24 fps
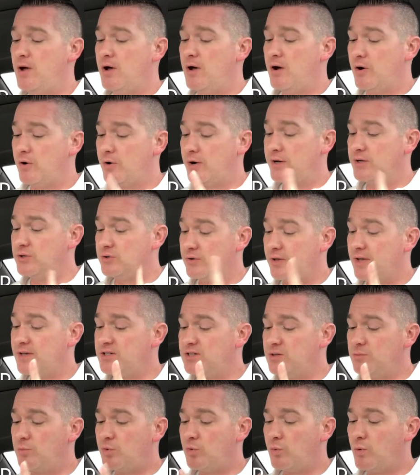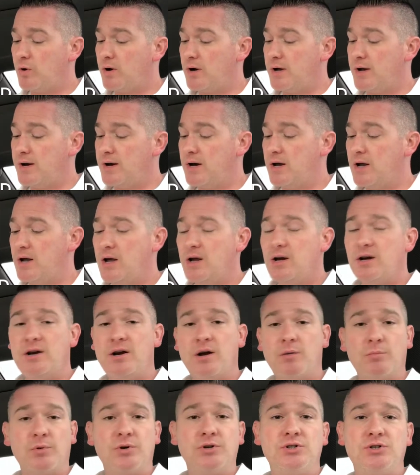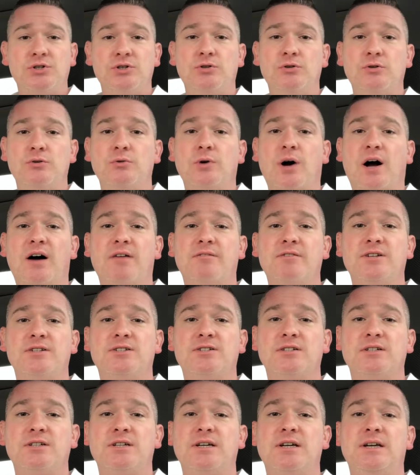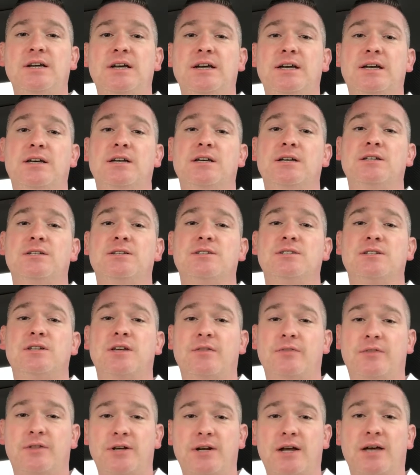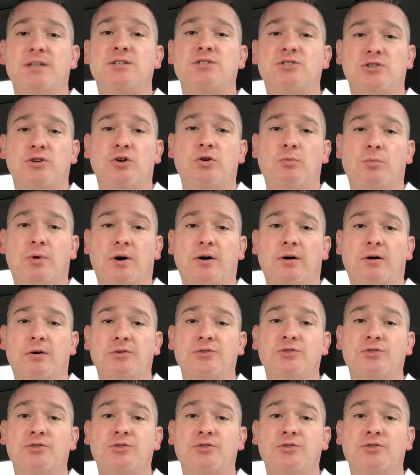Okay, so that's number 1. Number 2 obviously is the debt snowball.